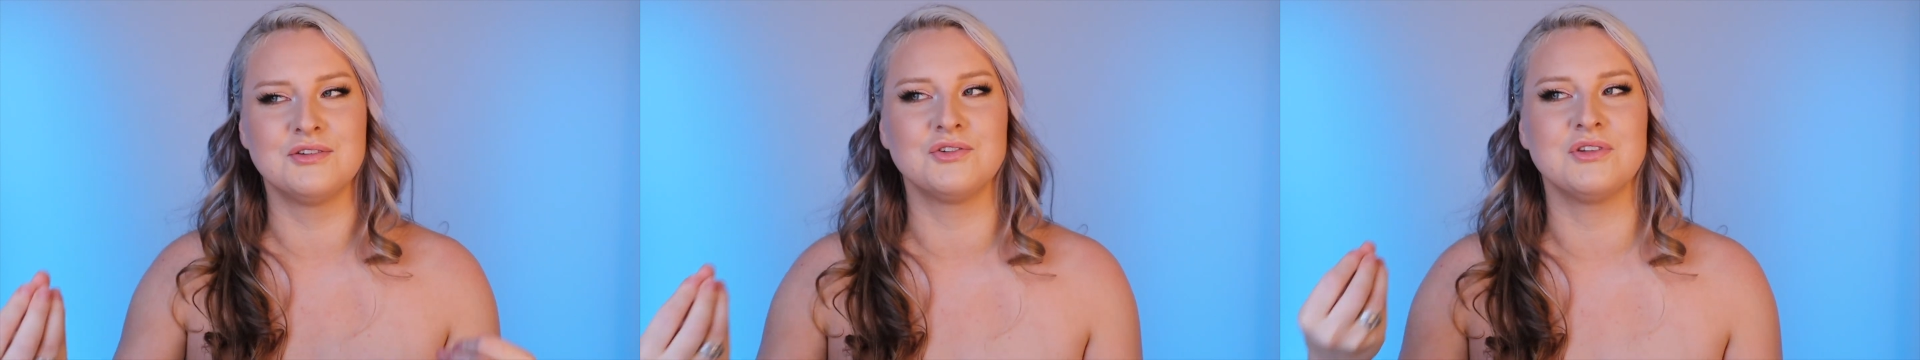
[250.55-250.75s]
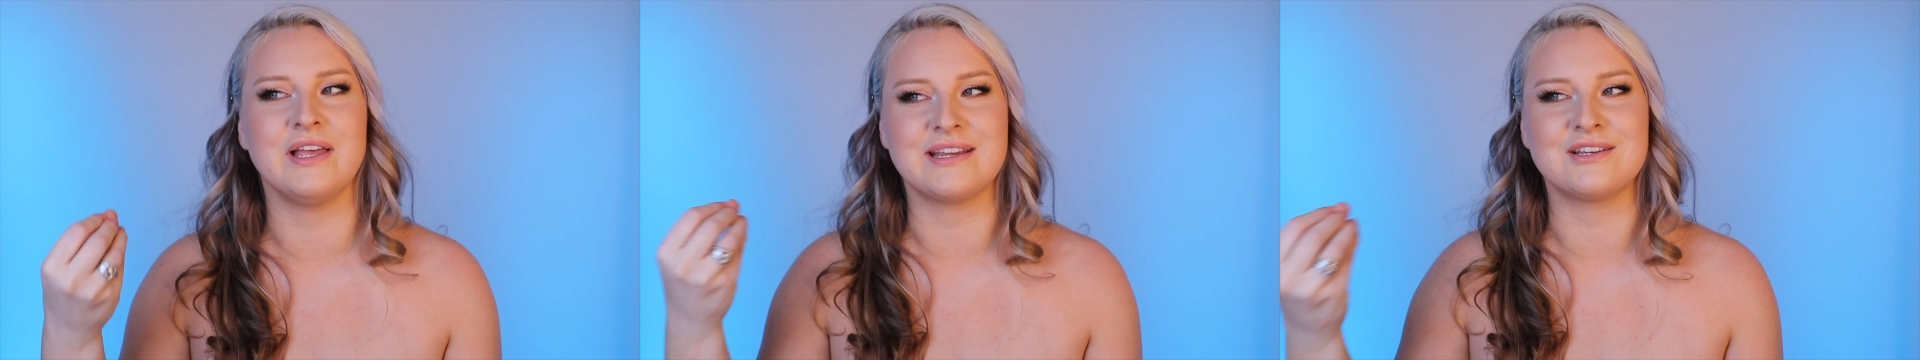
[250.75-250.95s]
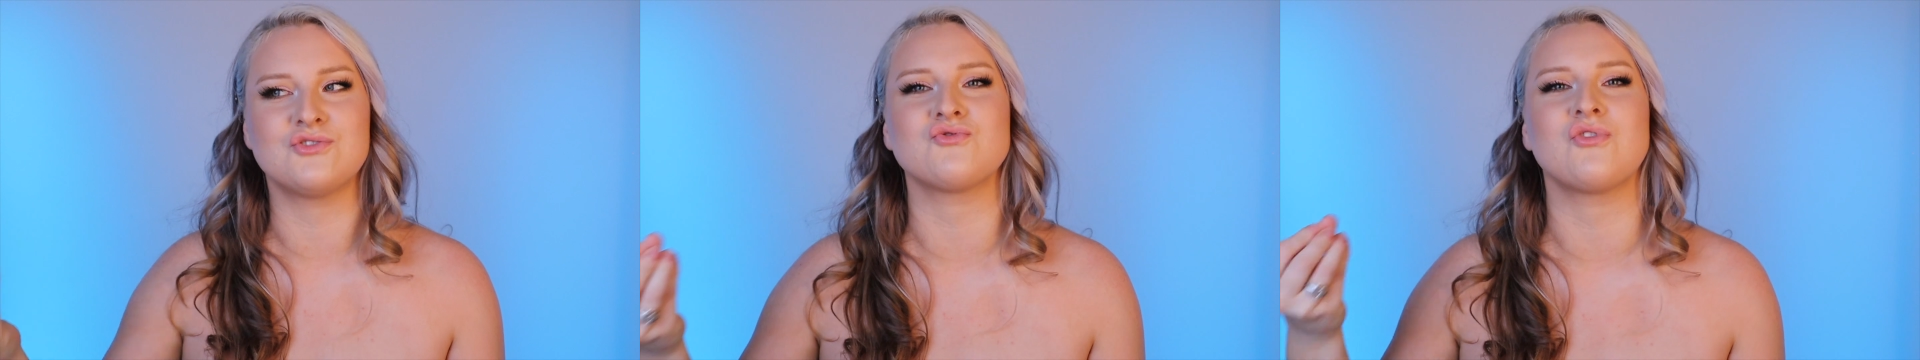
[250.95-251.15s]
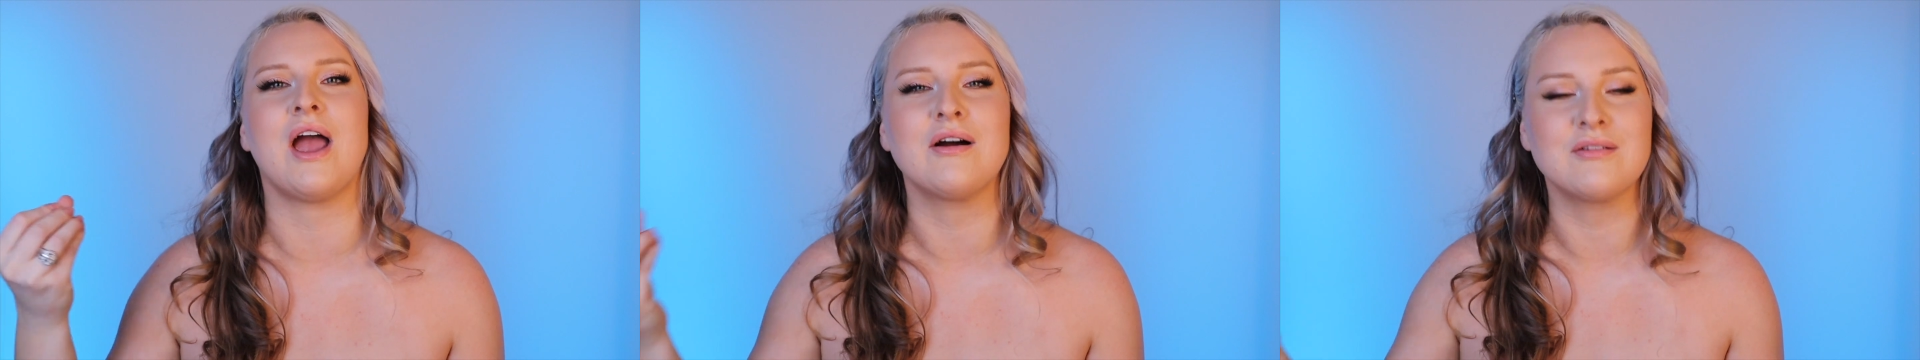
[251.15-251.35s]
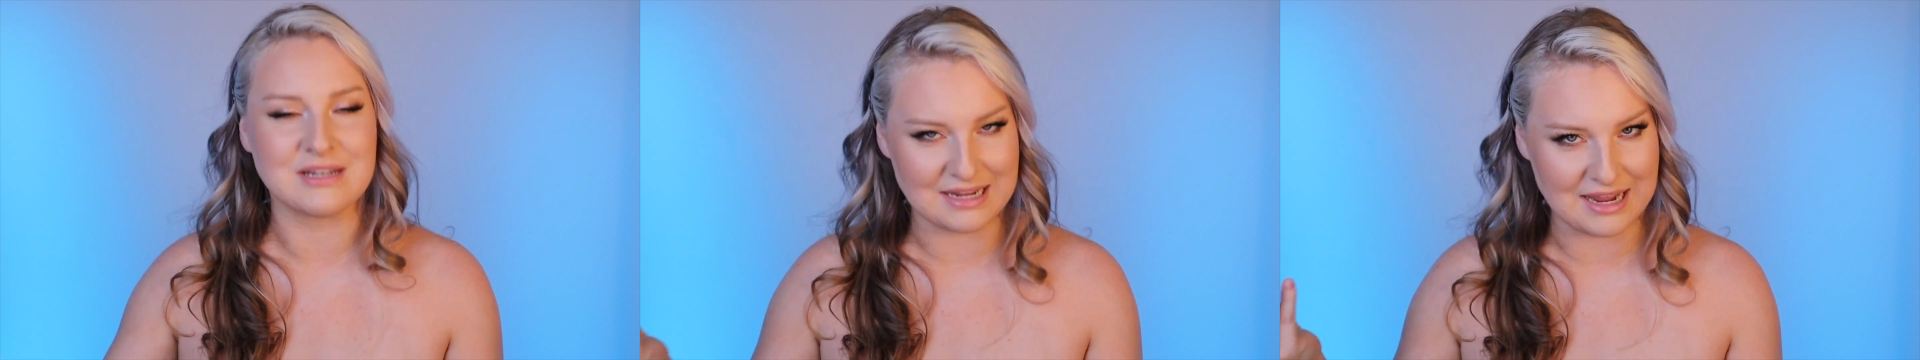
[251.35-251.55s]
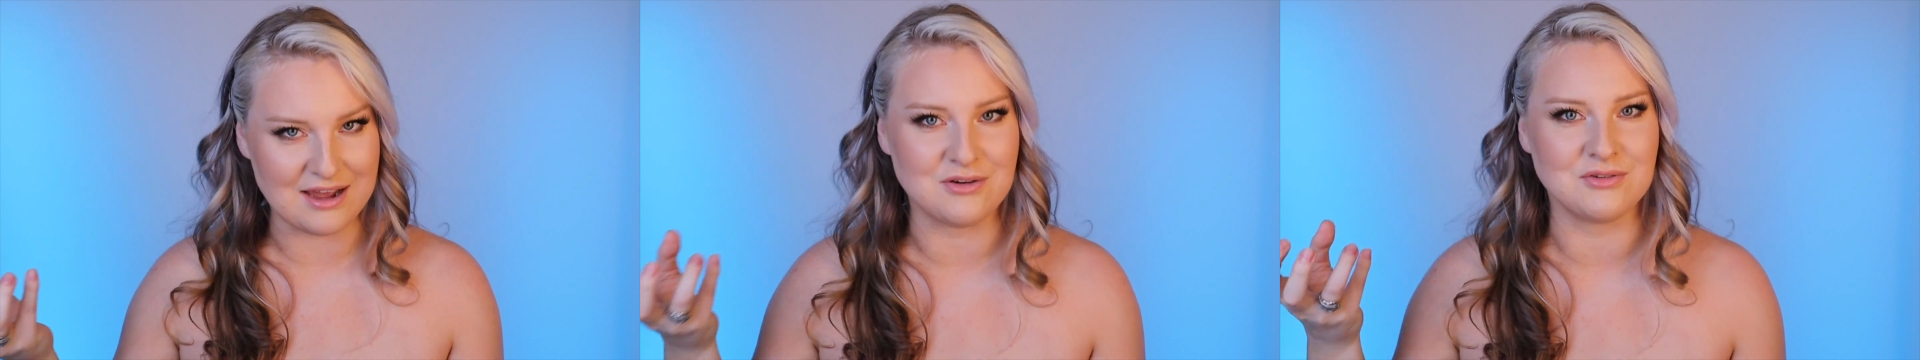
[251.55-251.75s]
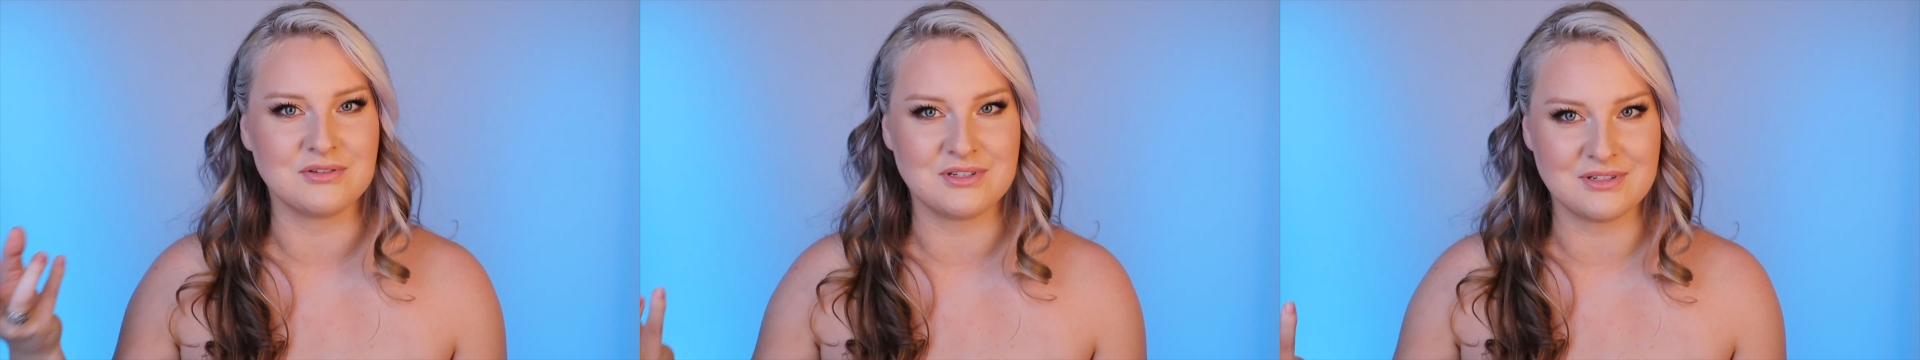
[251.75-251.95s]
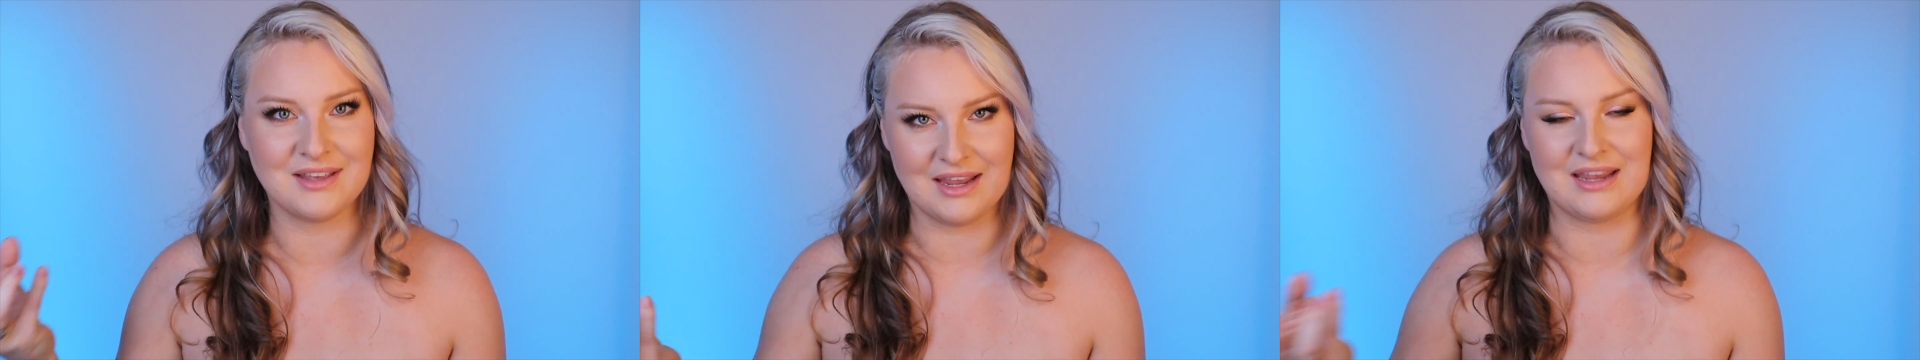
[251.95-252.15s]
like drowning
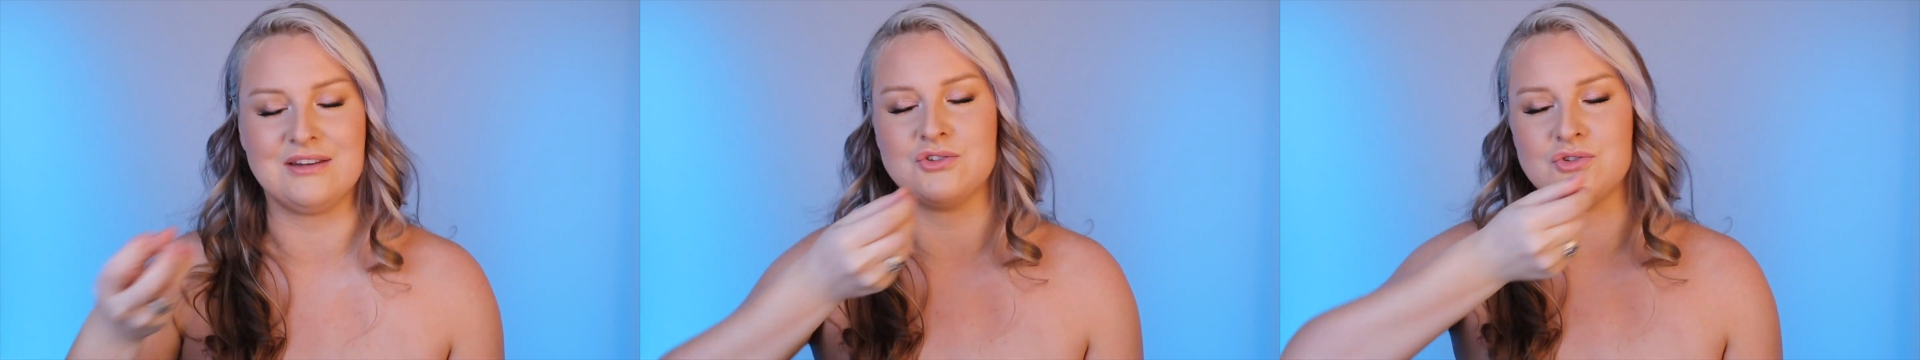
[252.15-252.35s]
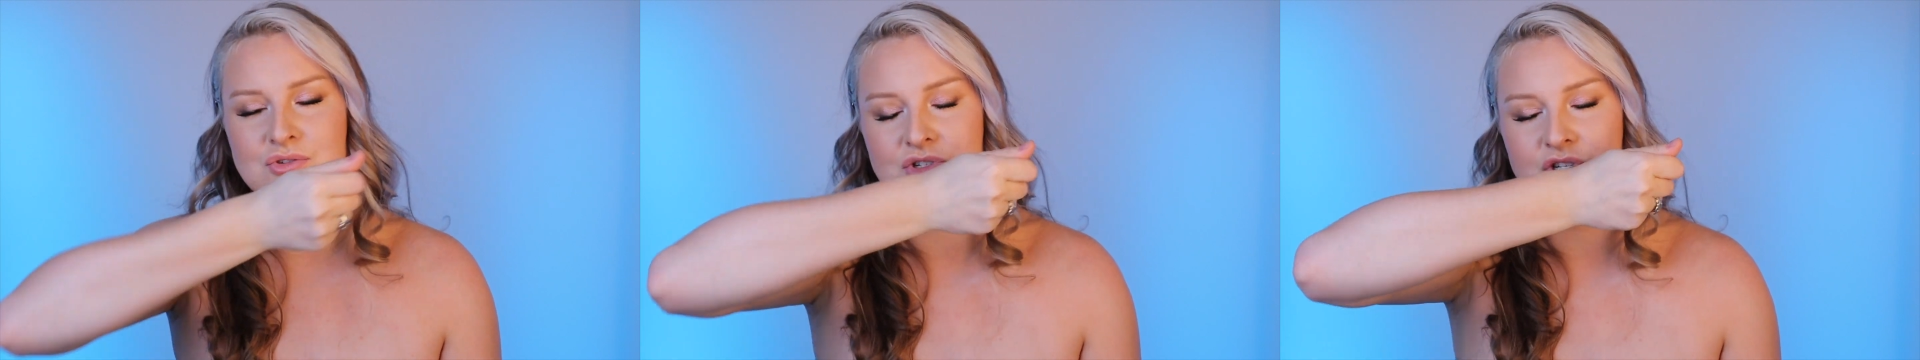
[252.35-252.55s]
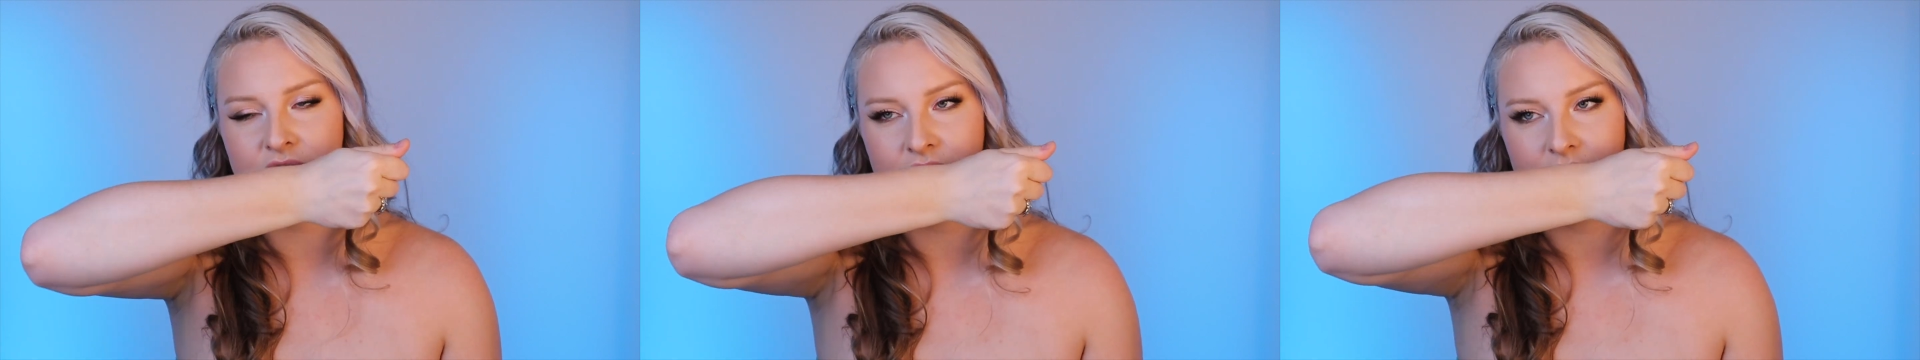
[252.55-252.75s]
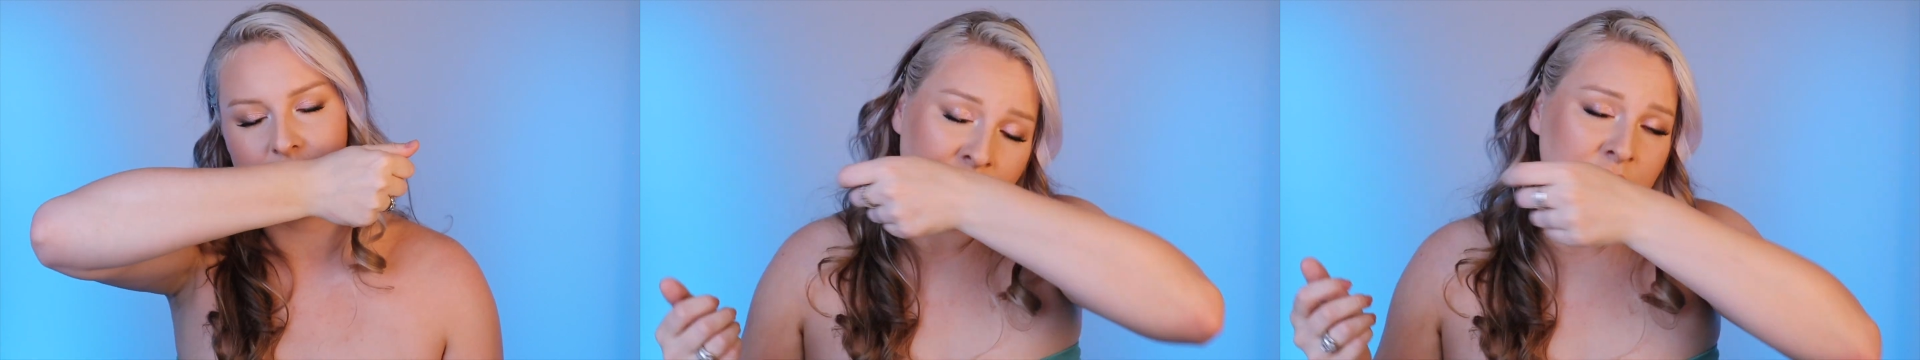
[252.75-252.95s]
out the Angel Share.